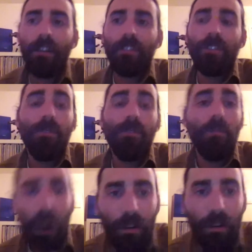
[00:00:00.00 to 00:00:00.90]
to
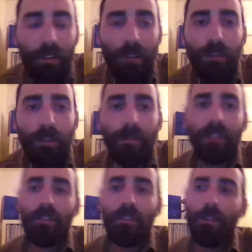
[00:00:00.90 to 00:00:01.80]
monitor their
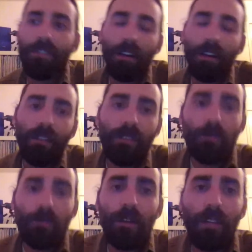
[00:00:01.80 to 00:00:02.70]
movements. So we've started this
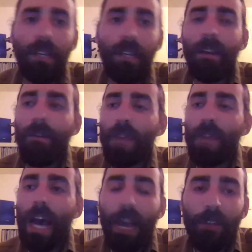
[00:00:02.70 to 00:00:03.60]
really
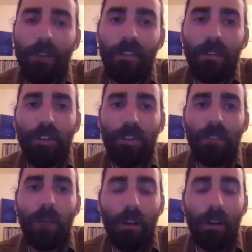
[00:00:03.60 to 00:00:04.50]
high resolution
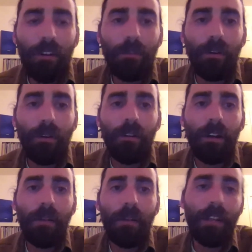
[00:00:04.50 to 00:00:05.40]
monitoring
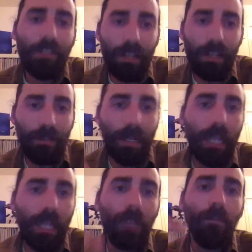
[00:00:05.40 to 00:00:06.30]
program and it's it's been
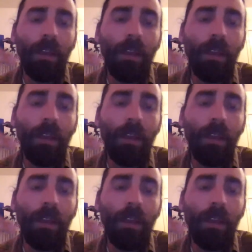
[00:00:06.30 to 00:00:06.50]
getting